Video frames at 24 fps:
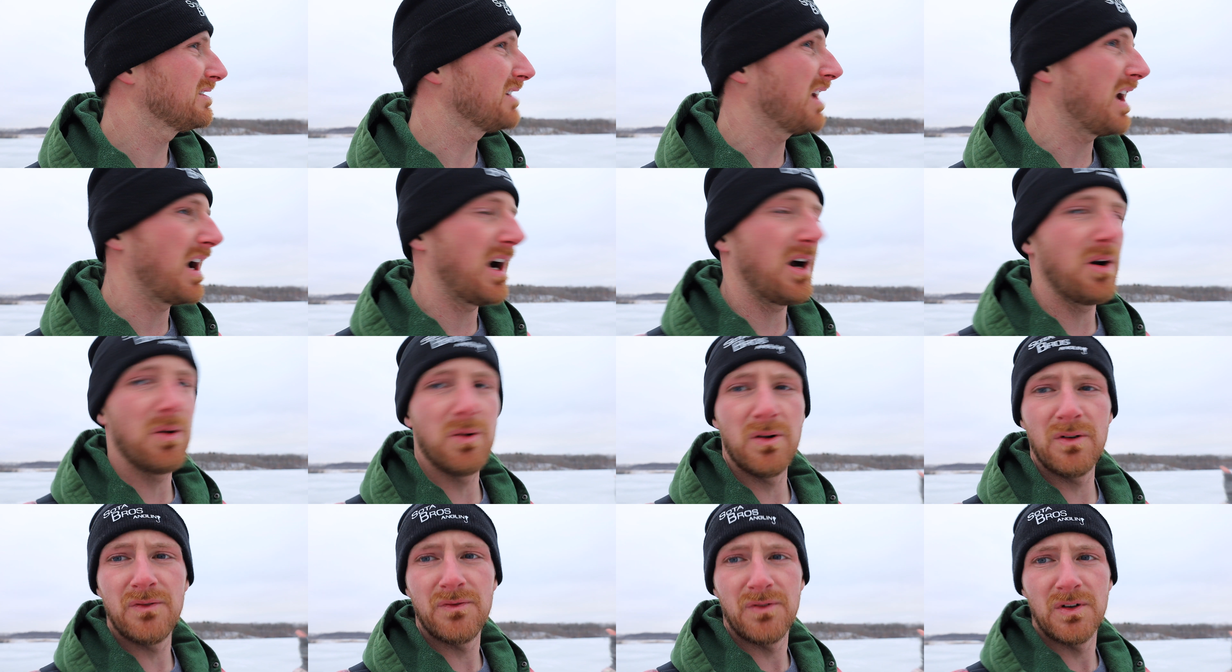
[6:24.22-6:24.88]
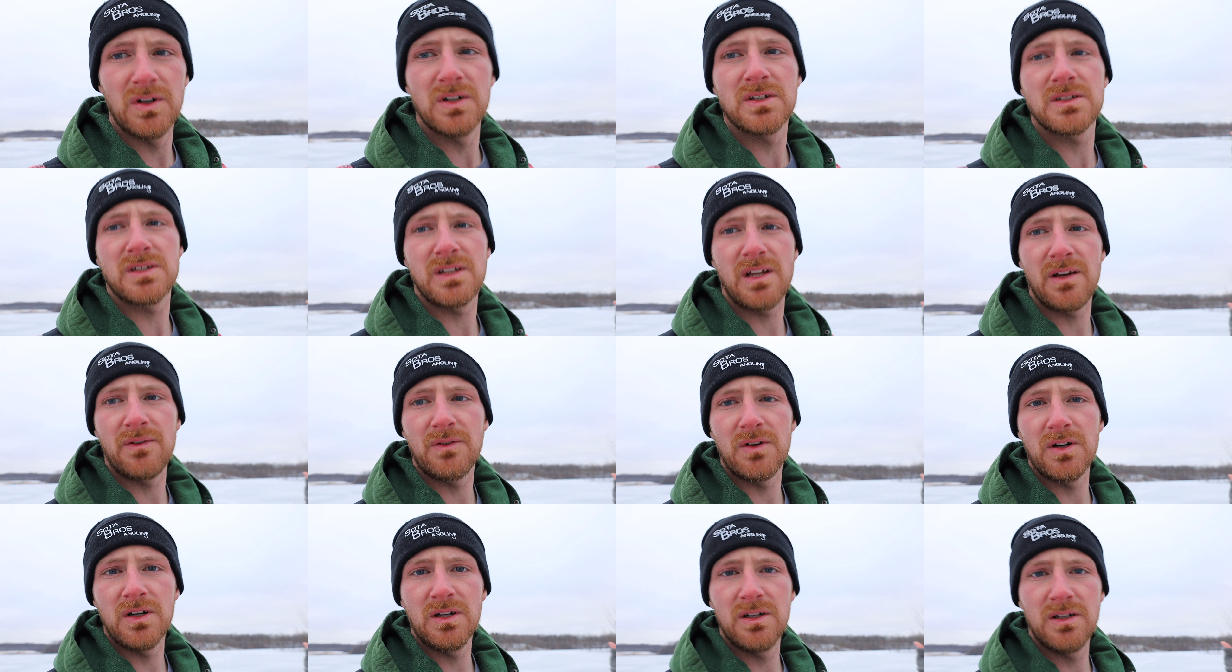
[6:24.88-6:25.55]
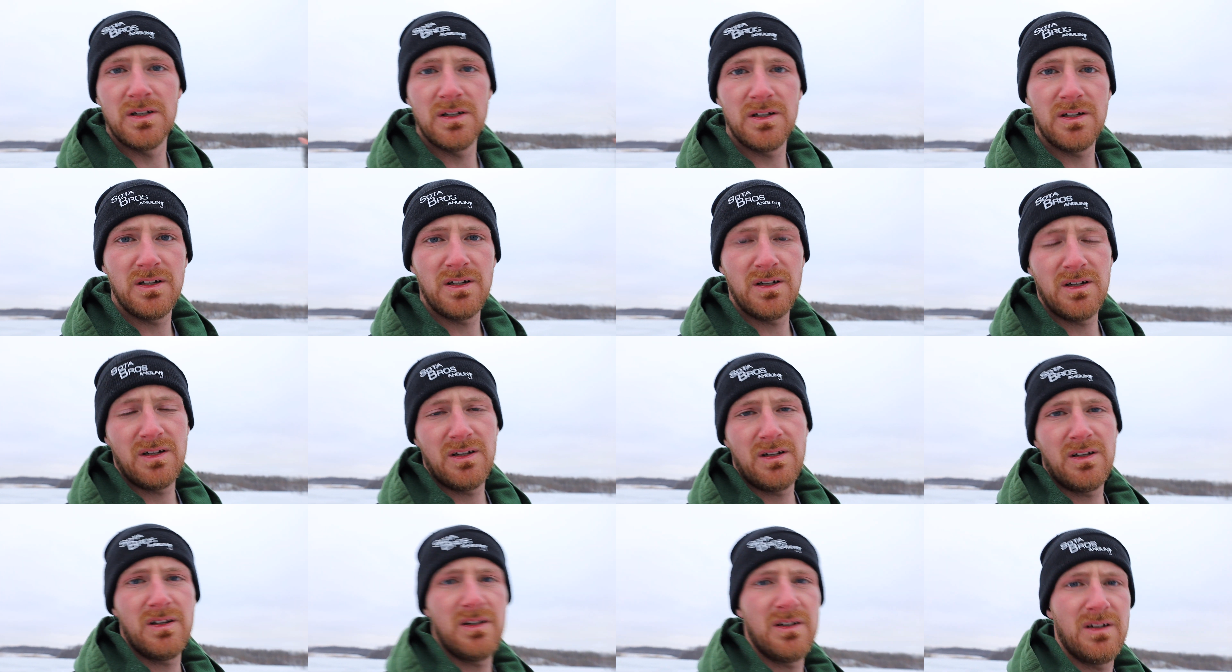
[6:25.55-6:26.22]
Our first ever
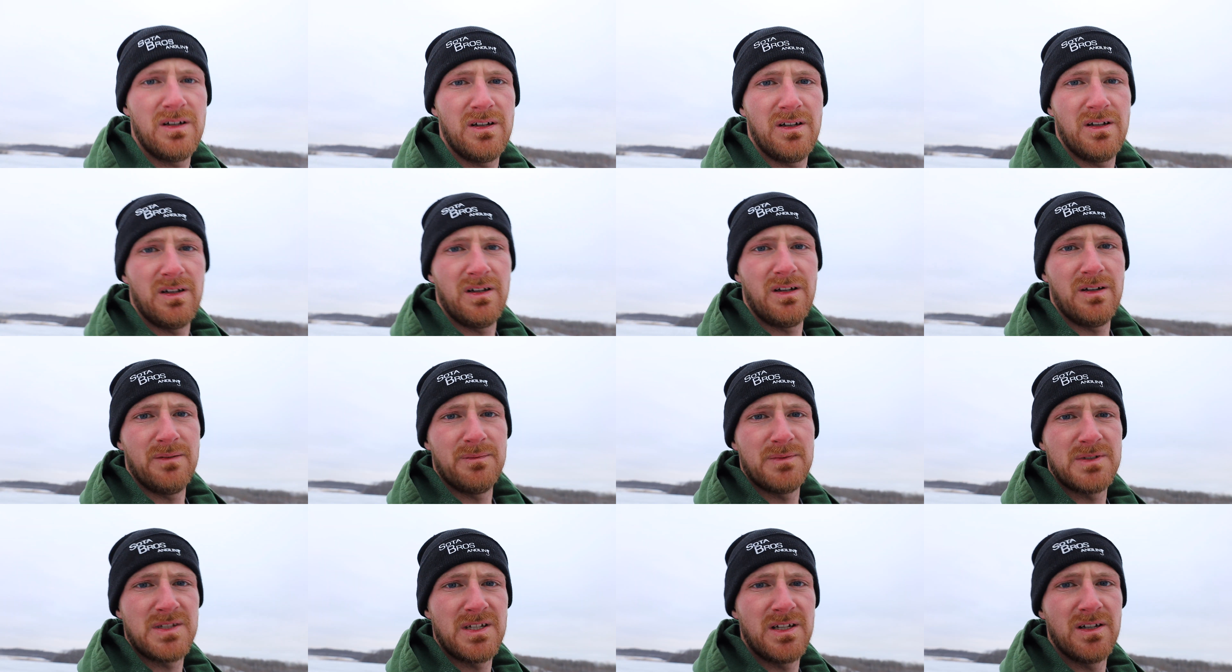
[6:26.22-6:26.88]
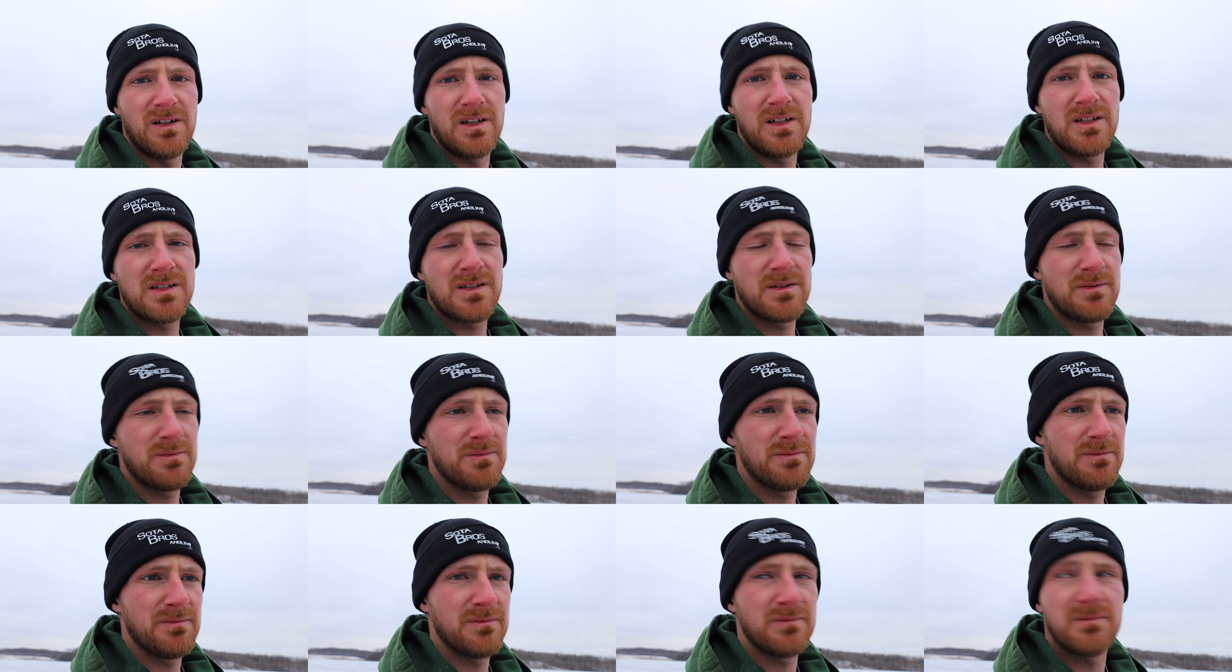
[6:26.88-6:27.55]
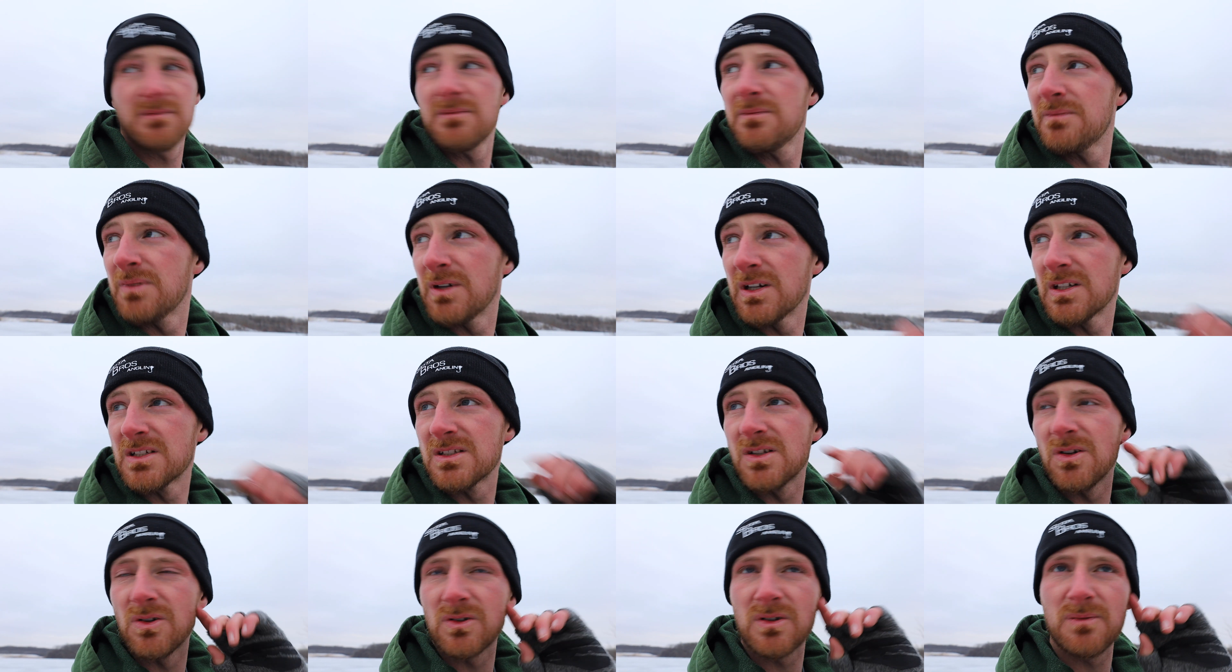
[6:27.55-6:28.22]
series. Pretty
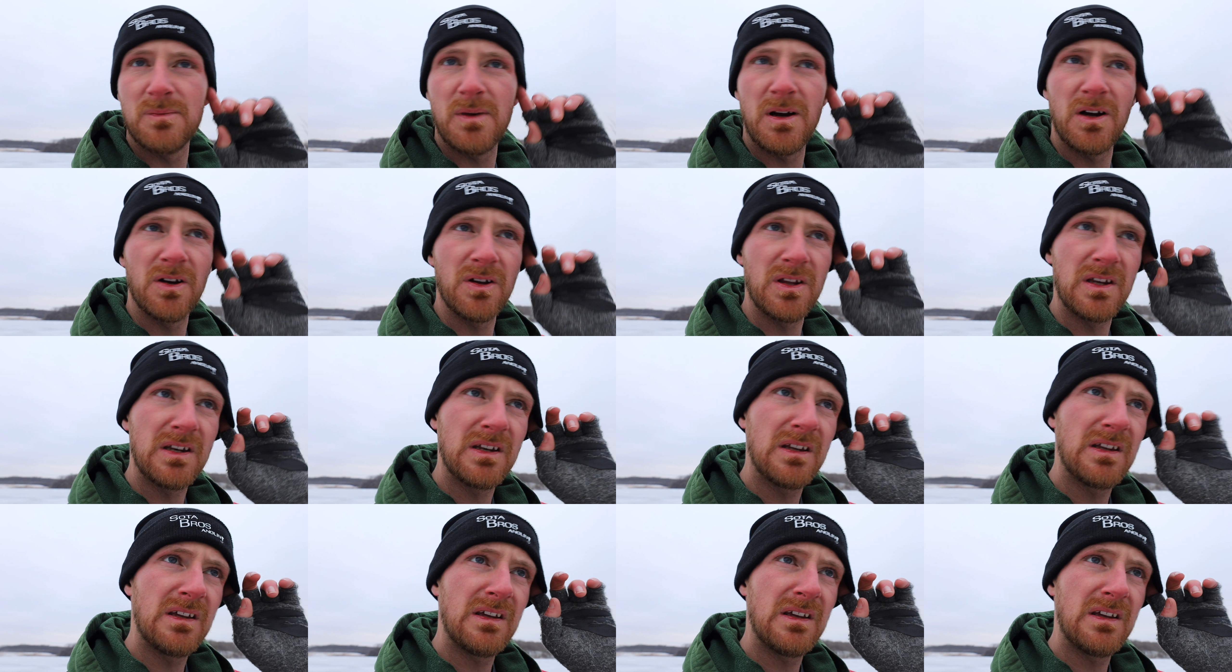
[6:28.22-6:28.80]
stoked about it.